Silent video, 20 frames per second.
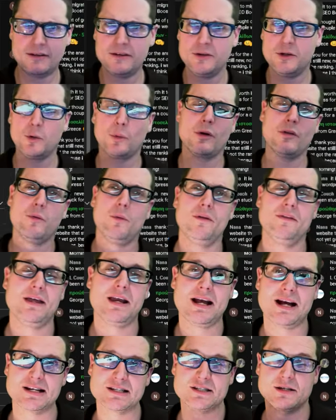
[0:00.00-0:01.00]
you were the one that
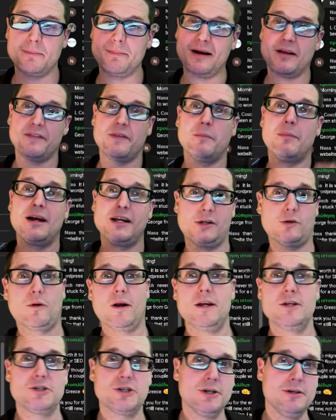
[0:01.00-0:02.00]
asked about the
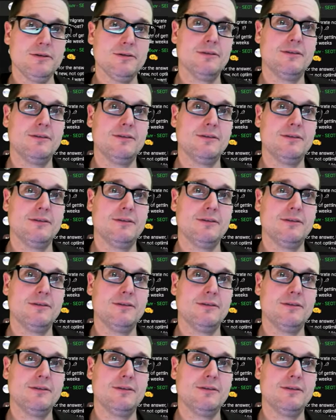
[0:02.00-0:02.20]
migration